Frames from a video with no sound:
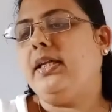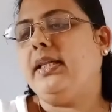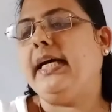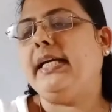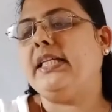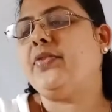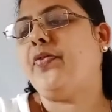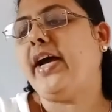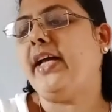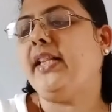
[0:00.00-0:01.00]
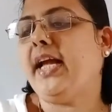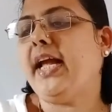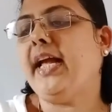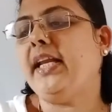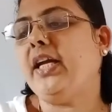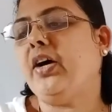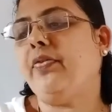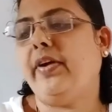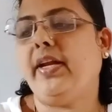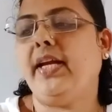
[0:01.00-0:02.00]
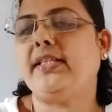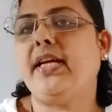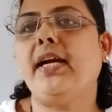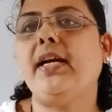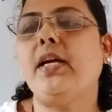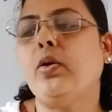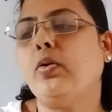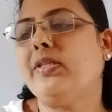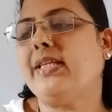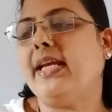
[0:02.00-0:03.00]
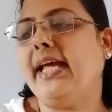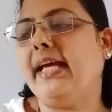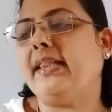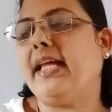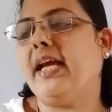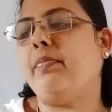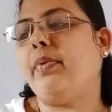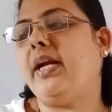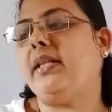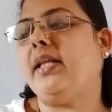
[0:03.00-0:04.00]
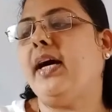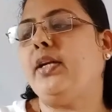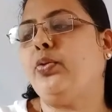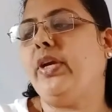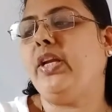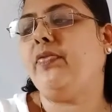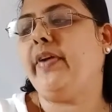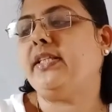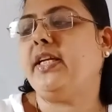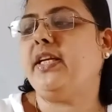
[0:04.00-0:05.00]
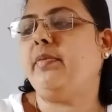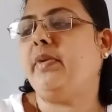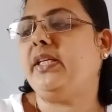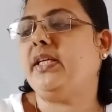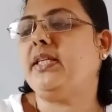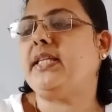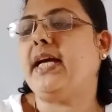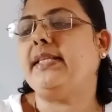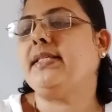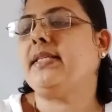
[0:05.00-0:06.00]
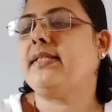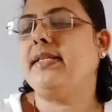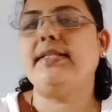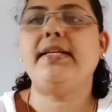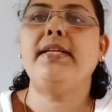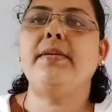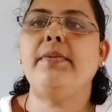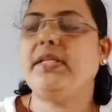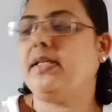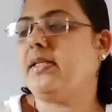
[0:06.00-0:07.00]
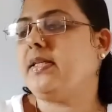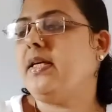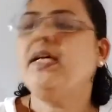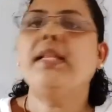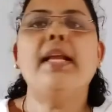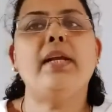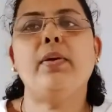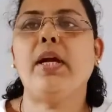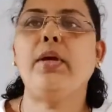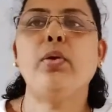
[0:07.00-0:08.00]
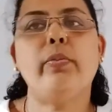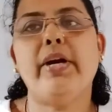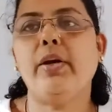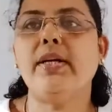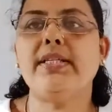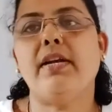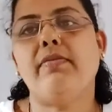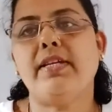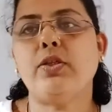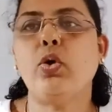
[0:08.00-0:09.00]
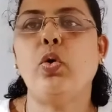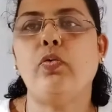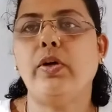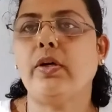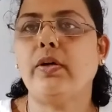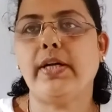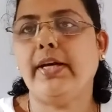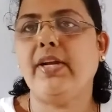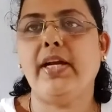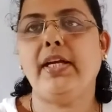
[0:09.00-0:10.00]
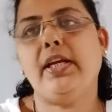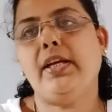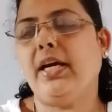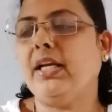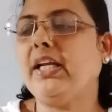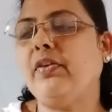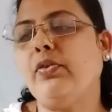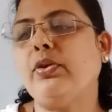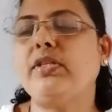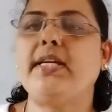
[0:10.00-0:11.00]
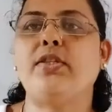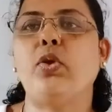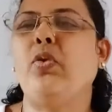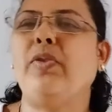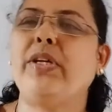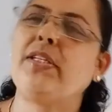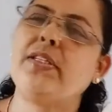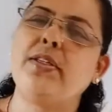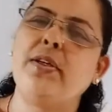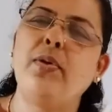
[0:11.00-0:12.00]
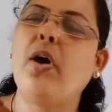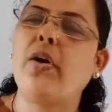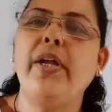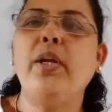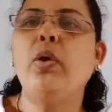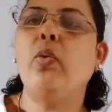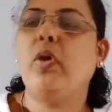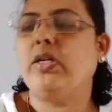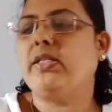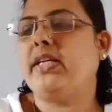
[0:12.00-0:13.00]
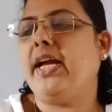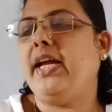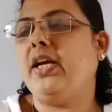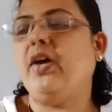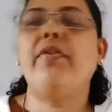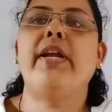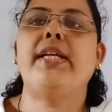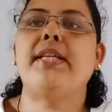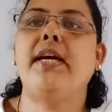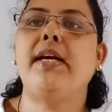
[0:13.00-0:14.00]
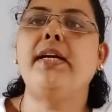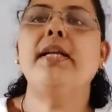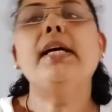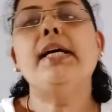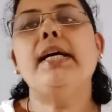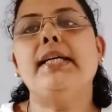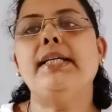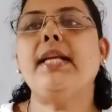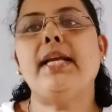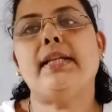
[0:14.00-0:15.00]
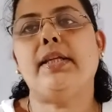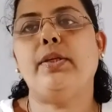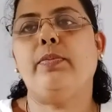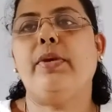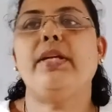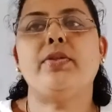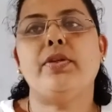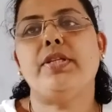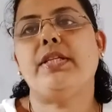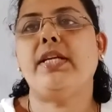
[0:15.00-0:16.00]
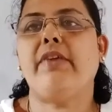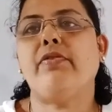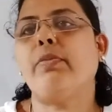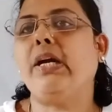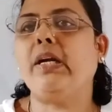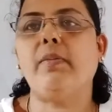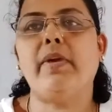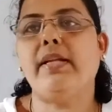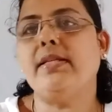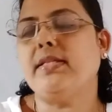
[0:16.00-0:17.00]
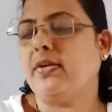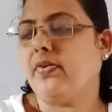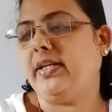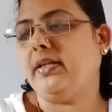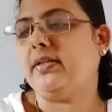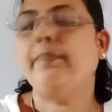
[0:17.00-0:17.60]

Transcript: That is, find the area of a rectangle whose length and breadth are 25 centimeters and 16 centimeters. That you can do by yourself as homework. Okay, when I'll give you this as homework. Just you already know what is the area of a rectangle. It is length into breadth. So you just have to multiply this and write it.